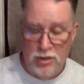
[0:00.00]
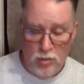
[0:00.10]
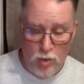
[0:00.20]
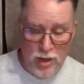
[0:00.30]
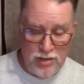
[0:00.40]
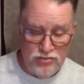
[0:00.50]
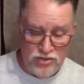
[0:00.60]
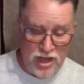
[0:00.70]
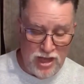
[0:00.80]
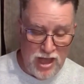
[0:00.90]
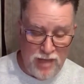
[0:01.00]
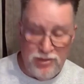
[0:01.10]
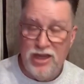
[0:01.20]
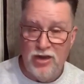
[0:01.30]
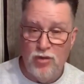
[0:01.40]
way of saying, I'm
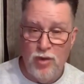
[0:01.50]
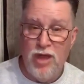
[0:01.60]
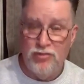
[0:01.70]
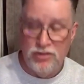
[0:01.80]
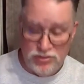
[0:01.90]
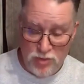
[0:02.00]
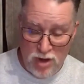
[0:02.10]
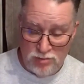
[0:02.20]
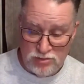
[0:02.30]
getting around this problem.